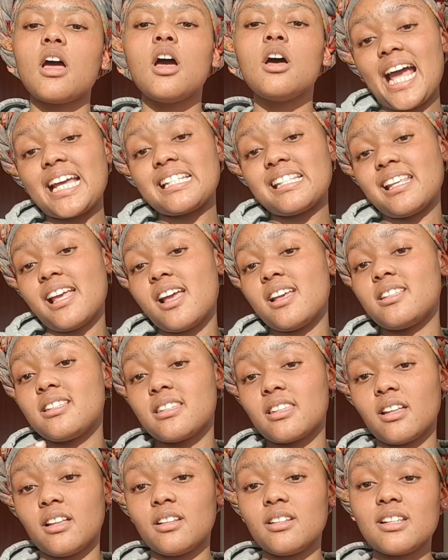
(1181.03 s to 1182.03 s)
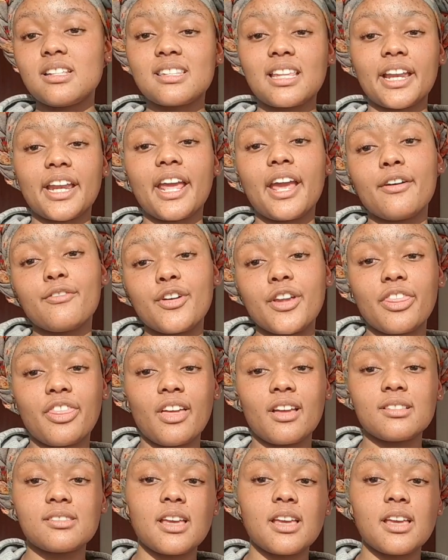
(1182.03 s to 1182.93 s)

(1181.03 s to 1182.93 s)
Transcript: I say still study everything,